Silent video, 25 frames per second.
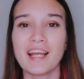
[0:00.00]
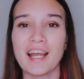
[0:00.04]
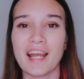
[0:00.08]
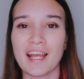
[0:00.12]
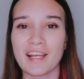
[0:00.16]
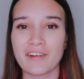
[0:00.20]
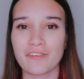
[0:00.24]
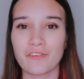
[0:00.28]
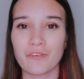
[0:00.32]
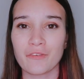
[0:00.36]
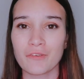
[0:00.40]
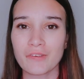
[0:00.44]

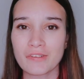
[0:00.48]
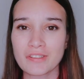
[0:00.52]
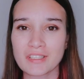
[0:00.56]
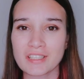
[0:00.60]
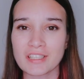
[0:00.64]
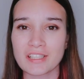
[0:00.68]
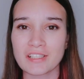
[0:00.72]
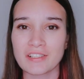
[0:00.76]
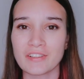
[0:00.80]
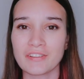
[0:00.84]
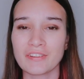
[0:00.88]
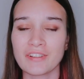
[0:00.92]
and
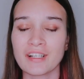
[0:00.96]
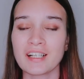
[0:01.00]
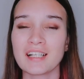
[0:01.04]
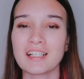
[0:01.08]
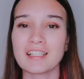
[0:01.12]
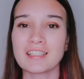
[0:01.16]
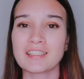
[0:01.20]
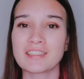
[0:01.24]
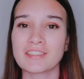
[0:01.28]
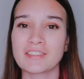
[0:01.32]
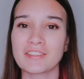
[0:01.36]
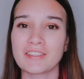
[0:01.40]
also
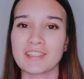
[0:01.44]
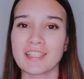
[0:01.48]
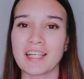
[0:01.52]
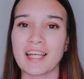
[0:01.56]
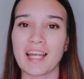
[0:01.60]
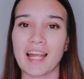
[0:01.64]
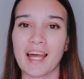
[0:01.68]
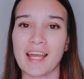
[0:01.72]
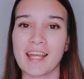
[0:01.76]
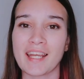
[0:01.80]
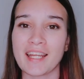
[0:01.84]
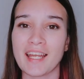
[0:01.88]
so
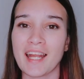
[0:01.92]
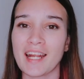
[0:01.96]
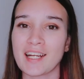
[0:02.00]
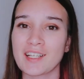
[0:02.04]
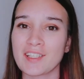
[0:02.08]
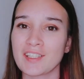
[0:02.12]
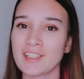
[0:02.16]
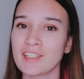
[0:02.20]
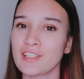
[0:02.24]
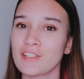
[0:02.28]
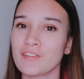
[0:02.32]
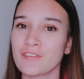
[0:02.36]
that I can
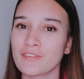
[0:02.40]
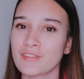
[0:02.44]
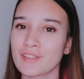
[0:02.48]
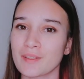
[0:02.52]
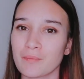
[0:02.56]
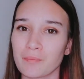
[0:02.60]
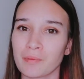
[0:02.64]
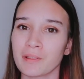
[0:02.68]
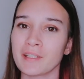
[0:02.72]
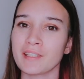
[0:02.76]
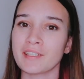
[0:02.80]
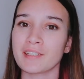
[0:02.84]
actually use
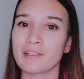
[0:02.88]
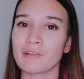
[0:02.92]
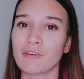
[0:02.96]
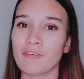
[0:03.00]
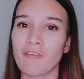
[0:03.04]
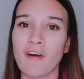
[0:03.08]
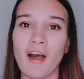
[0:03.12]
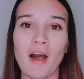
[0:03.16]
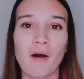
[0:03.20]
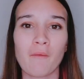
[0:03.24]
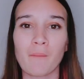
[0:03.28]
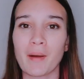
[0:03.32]
the blender
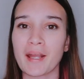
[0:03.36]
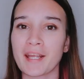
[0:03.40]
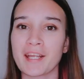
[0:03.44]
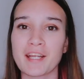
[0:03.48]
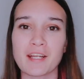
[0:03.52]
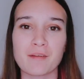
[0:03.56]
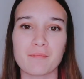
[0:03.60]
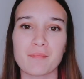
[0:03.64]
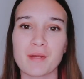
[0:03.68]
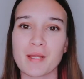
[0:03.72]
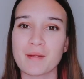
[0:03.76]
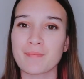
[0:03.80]
without
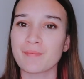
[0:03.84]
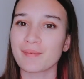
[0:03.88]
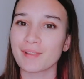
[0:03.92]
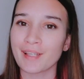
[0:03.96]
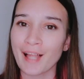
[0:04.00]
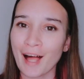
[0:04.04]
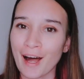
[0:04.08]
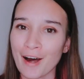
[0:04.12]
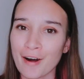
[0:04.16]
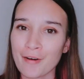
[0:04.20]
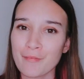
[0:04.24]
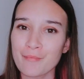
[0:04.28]
waking people
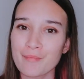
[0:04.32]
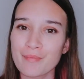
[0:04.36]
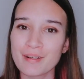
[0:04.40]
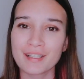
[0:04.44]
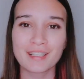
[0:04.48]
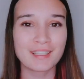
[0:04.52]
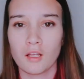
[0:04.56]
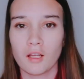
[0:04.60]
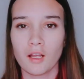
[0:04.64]
up.